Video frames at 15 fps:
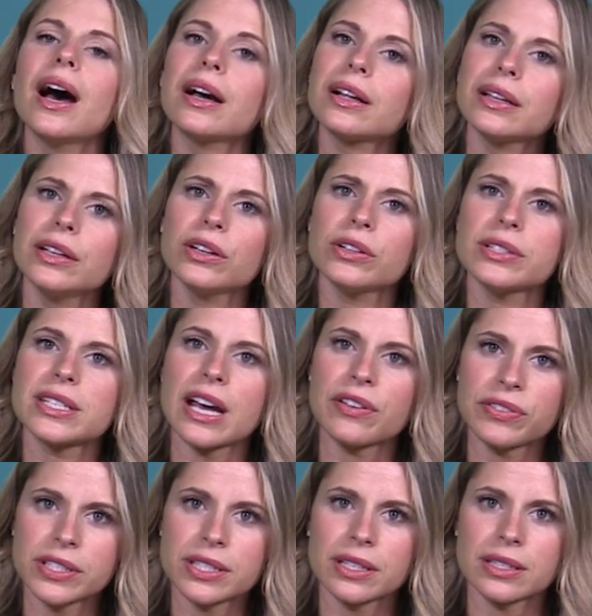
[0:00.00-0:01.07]
A clinical
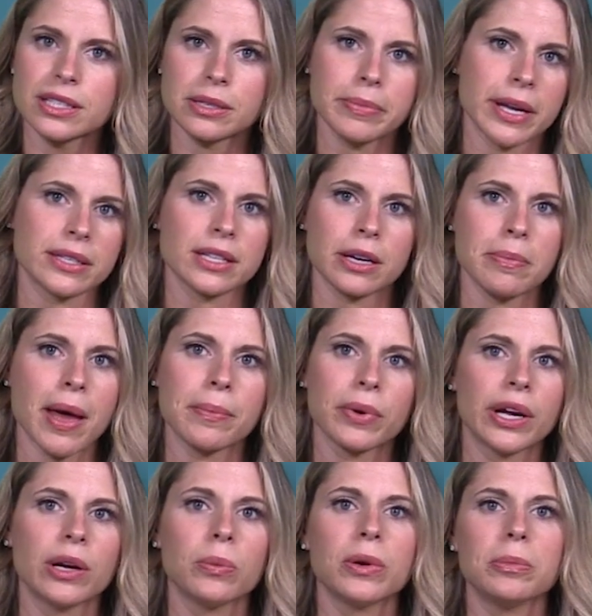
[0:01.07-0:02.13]
deficit in semantic
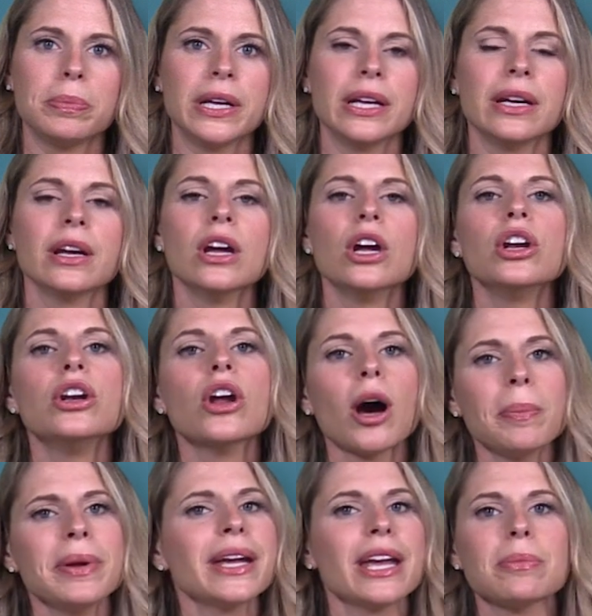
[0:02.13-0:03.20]
memory would be
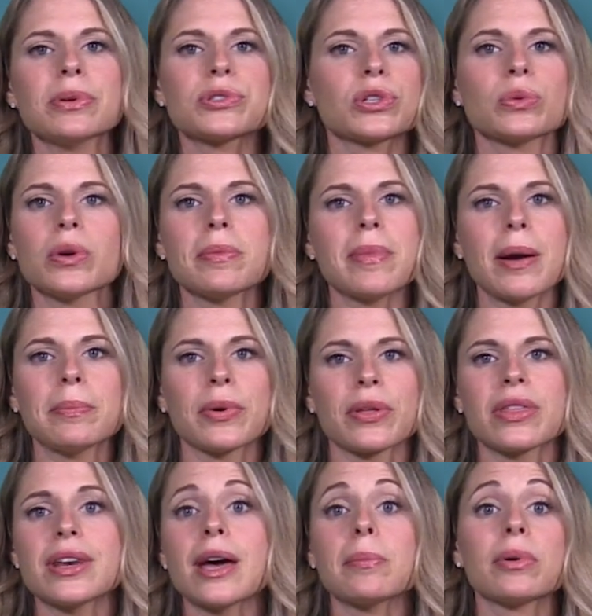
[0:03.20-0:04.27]
not being able to remember
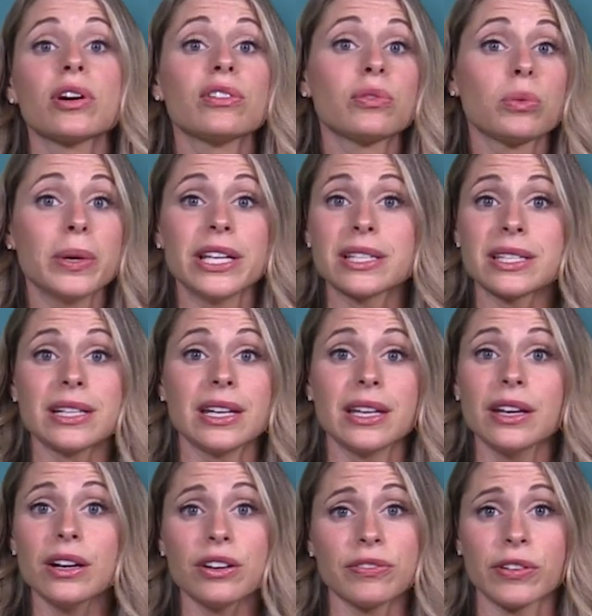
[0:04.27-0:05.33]
the number of weeks in a
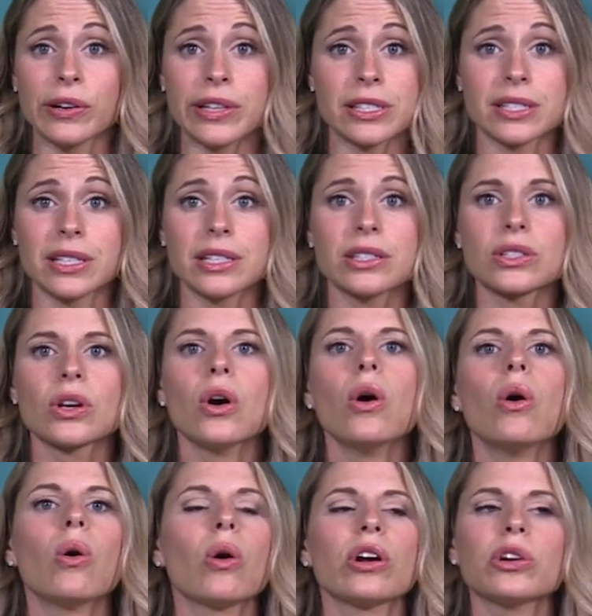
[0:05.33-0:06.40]
year, for instance,
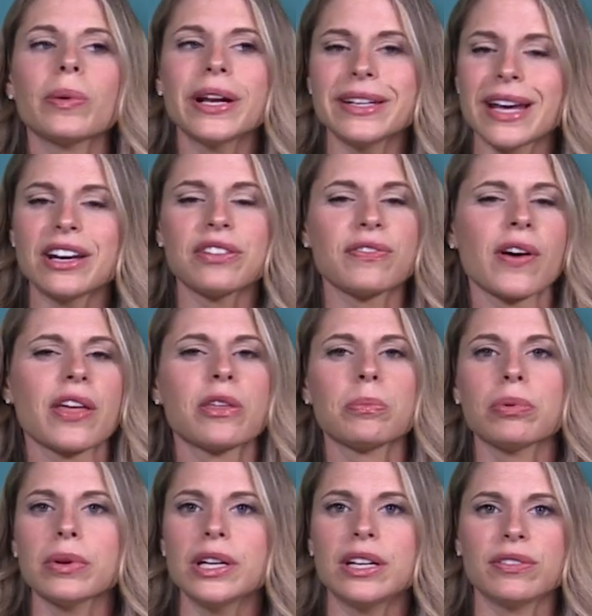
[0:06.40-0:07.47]
or to identify the
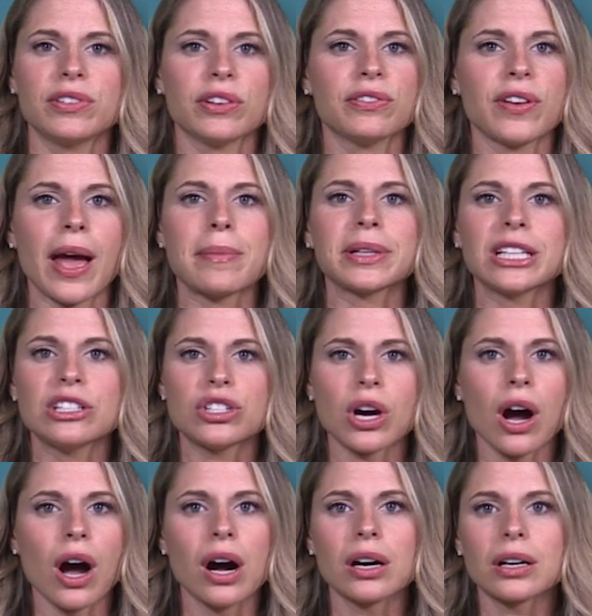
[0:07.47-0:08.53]
breed of your family
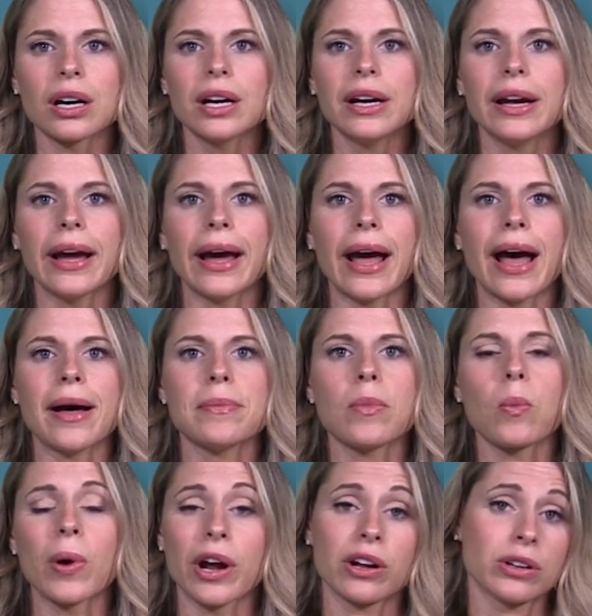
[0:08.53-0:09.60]
dog,
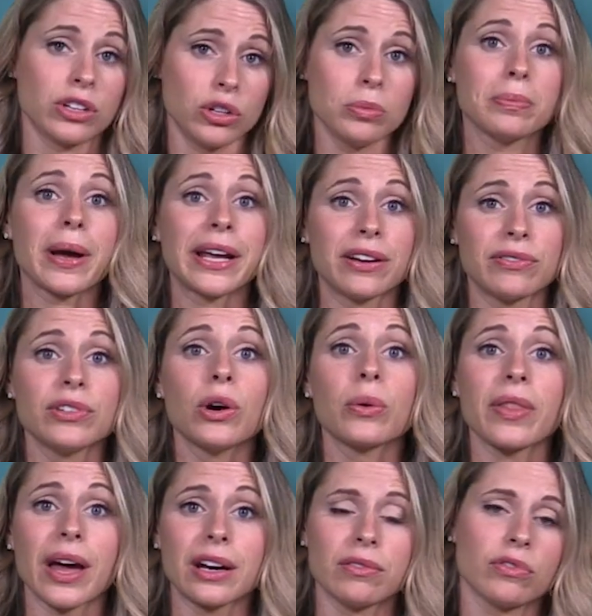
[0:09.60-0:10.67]
where you might have
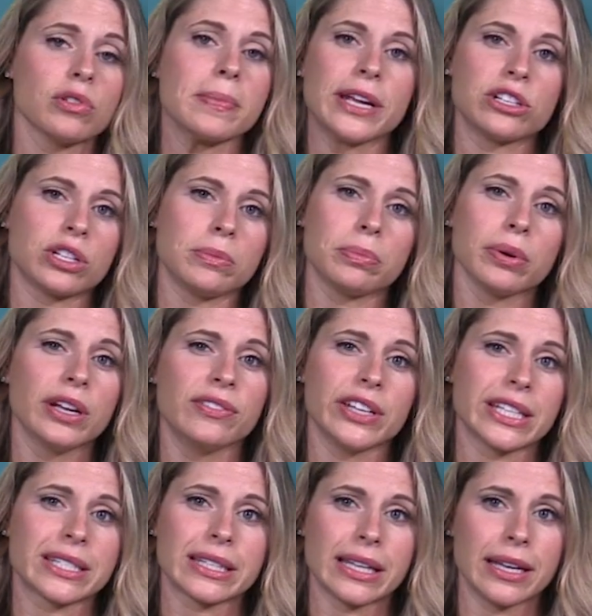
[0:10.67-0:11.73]
known that information
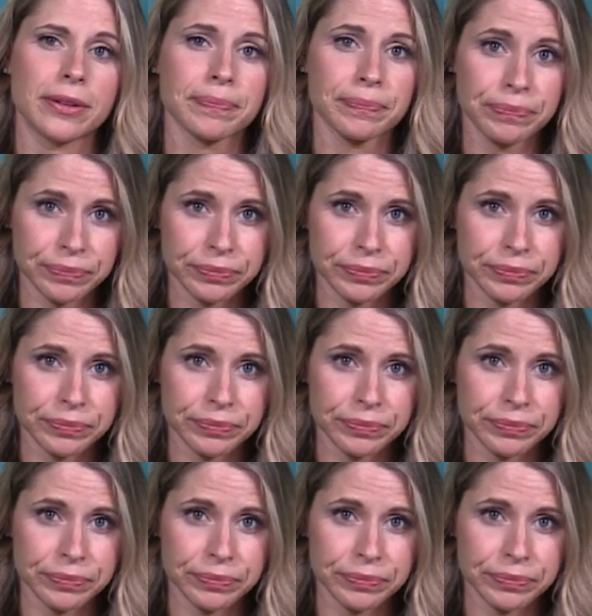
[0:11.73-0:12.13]
previously.